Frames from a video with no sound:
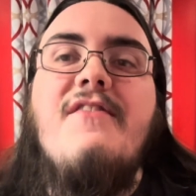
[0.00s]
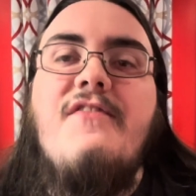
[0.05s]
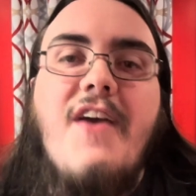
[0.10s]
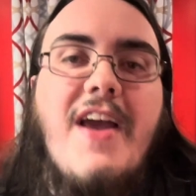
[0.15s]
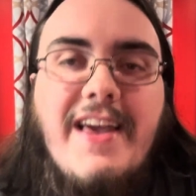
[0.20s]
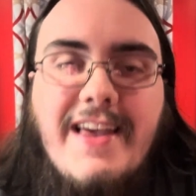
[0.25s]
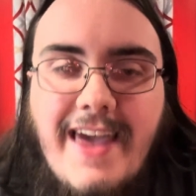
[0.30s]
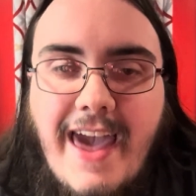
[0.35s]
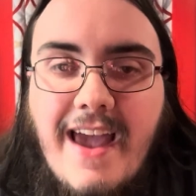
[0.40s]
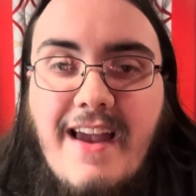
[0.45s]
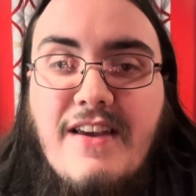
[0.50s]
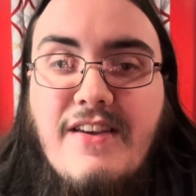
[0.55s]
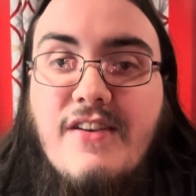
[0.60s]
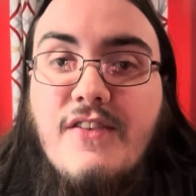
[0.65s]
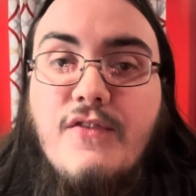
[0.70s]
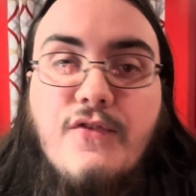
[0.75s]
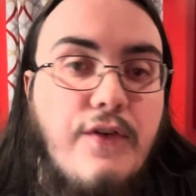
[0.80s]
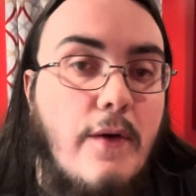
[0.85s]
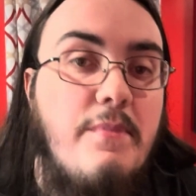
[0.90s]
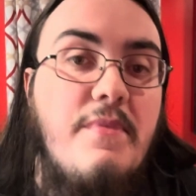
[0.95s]

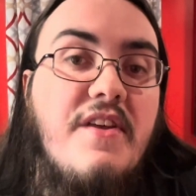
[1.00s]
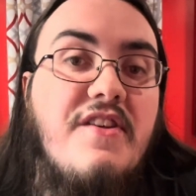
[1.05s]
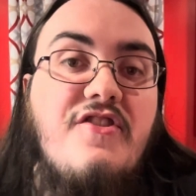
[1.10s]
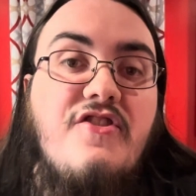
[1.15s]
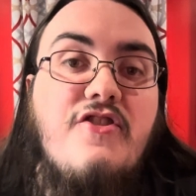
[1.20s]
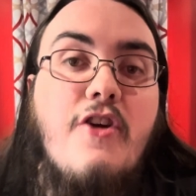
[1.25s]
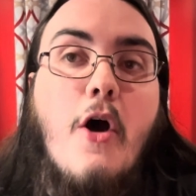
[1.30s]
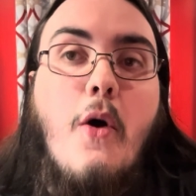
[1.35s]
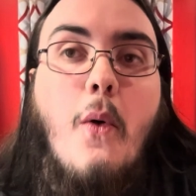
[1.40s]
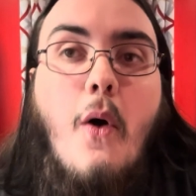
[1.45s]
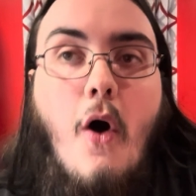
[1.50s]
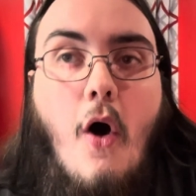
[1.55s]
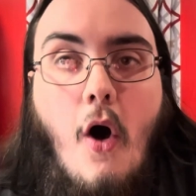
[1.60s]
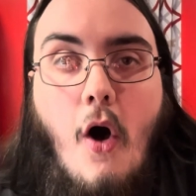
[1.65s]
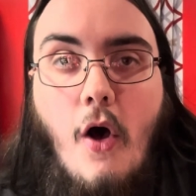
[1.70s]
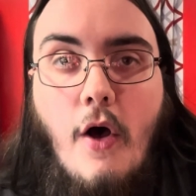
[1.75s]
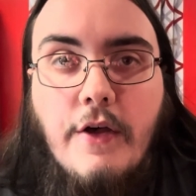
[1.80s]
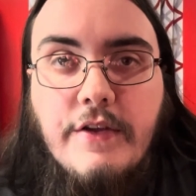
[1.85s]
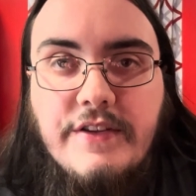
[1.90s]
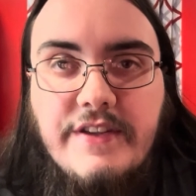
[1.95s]
vacation from this show
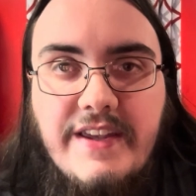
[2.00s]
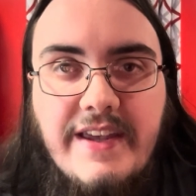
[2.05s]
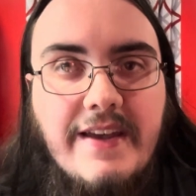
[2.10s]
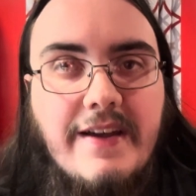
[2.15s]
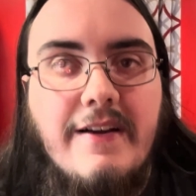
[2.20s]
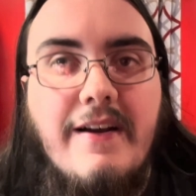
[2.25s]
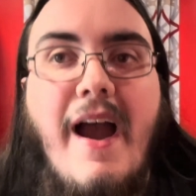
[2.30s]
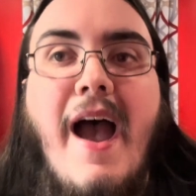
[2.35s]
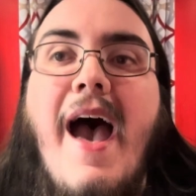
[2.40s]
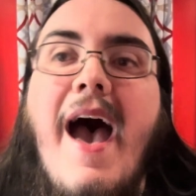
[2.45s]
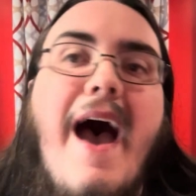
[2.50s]
all year.